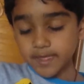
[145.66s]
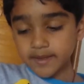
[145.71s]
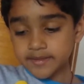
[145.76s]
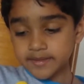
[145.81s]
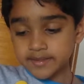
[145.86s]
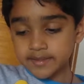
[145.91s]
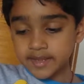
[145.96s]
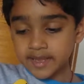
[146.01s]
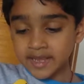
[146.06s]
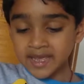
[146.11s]

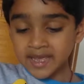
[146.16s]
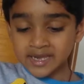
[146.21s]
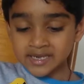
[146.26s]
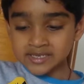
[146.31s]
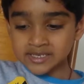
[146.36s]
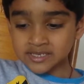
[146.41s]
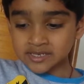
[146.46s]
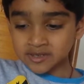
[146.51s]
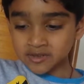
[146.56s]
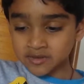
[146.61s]

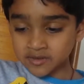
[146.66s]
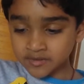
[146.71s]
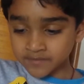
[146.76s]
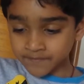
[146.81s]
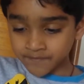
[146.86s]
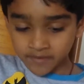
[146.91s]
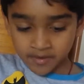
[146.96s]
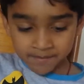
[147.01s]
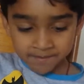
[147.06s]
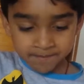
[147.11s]
Next,
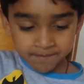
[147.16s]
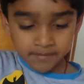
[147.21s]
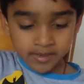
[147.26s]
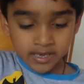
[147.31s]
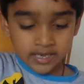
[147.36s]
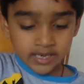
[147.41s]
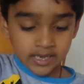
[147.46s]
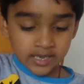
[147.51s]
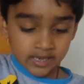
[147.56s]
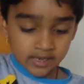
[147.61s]
for
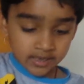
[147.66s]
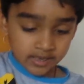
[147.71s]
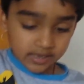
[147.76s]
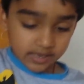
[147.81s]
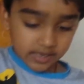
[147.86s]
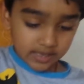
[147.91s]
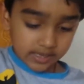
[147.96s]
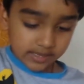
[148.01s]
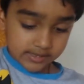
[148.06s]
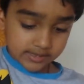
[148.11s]
making
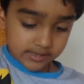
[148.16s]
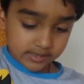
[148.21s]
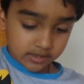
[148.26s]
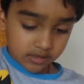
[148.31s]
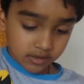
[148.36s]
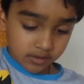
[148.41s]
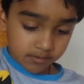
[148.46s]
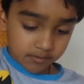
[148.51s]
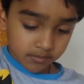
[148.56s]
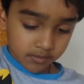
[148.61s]
its
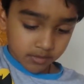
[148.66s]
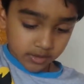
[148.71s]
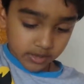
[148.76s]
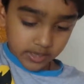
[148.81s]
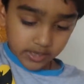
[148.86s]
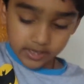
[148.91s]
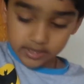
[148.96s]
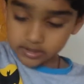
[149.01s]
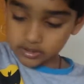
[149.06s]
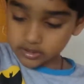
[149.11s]
um,
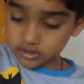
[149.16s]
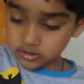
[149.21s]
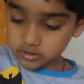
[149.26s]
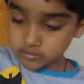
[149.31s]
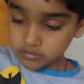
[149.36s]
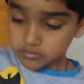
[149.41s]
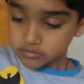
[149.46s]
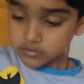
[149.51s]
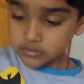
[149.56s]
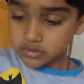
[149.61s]

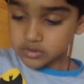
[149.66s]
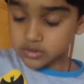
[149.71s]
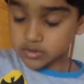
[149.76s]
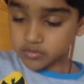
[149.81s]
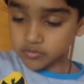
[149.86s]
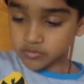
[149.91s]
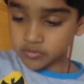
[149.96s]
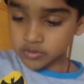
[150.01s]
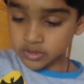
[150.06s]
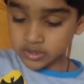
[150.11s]
light,
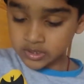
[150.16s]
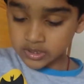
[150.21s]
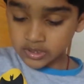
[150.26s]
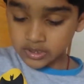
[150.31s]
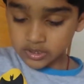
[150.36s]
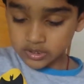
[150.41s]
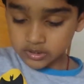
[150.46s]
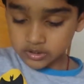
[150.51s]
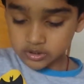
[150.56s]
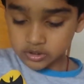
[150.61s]
you
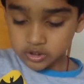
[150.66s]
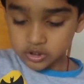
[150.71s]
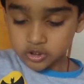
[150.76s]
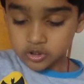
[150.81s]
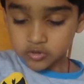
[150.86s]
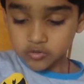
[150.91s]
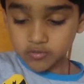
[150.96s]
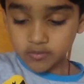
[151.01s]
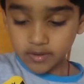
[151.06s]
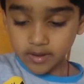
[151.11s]
need
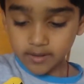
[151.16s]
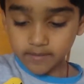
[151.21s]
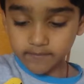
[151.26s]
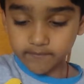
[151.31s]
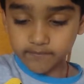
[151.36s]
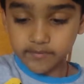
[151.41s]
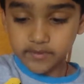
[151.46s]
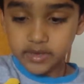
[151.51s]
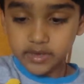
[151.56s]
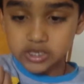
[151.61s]
to
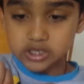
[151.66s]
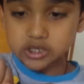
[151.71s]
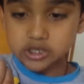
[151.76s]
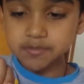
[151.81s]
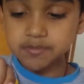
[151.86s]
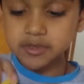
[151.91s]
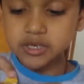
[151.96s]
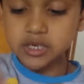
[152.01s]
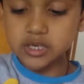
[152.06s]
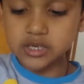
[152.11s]
have this
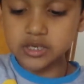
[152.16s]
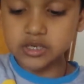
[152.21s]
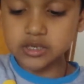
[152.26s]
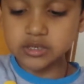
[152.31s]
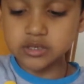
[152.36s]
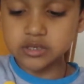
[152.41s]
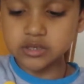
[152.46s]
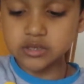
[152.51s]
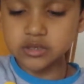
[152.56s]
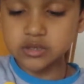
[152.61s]

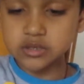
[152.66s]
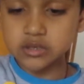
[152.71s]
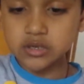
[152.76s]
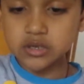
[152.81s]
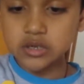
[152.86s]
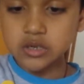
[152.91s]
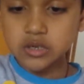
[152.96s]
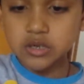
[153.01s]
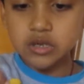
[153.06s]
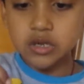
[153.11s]
piece,
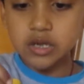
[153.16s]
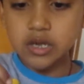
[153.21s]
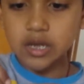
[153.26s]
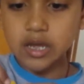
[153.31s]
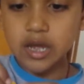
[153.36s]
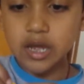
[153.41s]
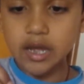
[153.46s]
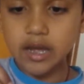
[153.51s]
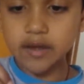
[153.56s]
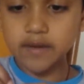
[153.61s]

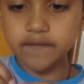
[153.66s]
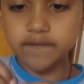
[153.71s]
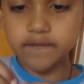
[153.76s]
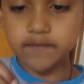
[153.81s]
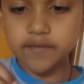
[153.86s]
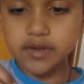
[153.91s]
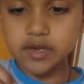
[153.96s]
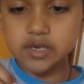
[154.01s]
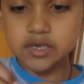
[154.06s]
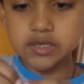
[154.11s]
have
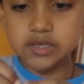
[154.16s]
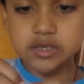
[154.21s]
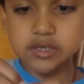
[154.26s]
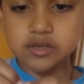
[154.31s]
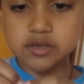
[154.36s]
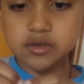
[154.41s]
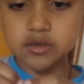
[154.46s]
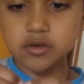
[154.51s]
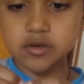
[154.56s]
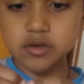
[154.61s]

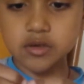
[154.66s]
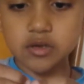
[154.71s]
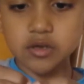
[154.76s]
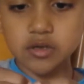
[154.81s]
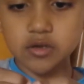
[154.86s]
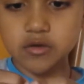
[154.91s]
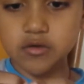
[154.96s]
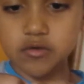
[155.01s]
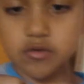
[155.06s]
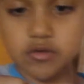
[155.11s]
this
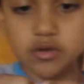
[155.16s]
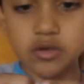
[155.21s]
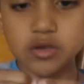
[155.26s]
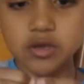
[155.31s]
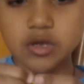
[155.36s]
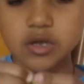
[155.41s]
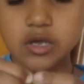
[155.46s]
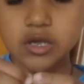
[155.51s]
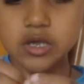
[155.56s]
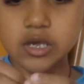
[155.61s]

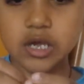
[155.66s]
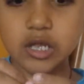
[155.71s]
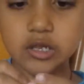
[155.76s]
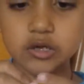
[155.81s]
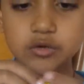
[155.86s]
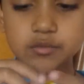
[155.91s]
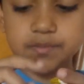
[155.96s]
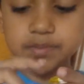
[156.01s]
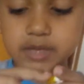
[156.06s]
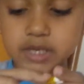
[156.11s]

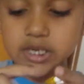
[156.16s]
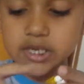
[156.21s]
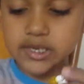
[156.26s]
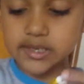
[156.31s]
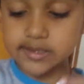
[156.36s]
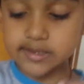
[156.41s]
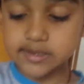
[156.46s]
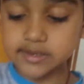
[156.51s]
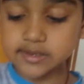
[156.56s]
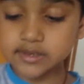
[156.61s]
yellow
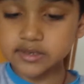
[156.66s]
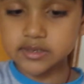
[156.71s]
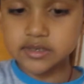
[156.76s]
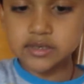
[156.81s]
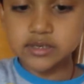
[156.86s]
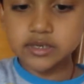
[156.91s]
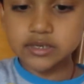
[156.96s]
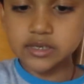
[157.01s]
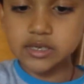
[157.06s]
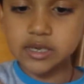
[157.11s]
piece,
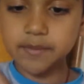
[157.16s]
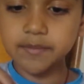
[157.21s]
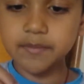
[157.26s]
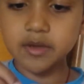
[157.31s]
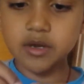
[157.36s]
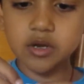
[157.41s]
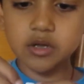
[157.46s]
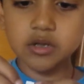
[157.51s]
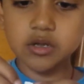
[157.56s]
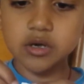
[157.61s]
same
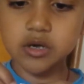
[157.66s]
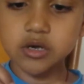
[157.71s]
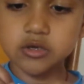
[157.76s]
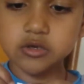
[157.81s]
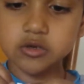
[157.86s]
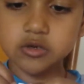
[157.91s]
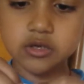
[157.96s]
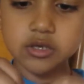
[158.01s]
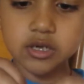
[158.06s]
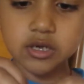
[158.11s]
thing on the
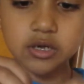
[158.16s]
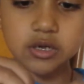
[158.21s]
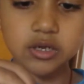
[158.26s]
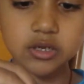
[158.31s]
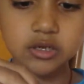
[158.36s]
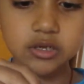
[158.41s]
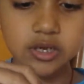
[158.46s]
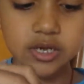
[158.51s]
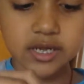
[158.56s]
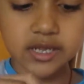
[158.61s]
other
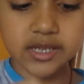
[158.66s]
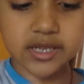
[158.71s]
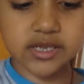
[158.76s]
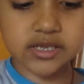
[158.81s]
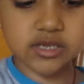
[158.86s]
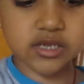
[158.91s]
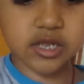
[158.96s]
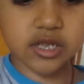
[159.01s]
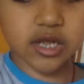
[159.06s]
side, and it's